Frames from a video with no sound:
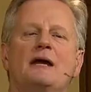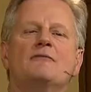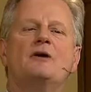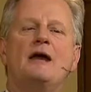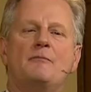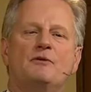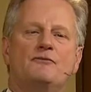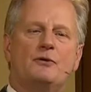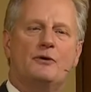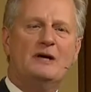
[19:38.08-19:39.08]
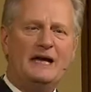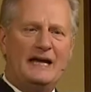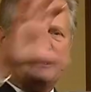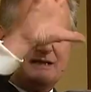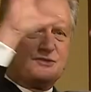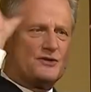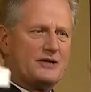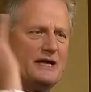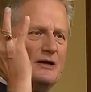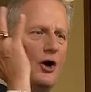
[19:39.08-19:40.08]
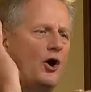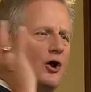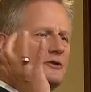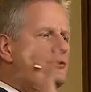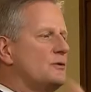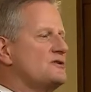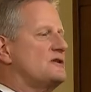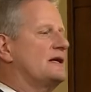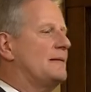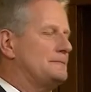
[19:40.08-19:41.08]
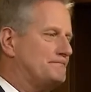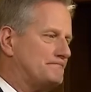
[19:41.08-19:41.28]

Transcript: ever happened for you. And he gets your head all twisted up.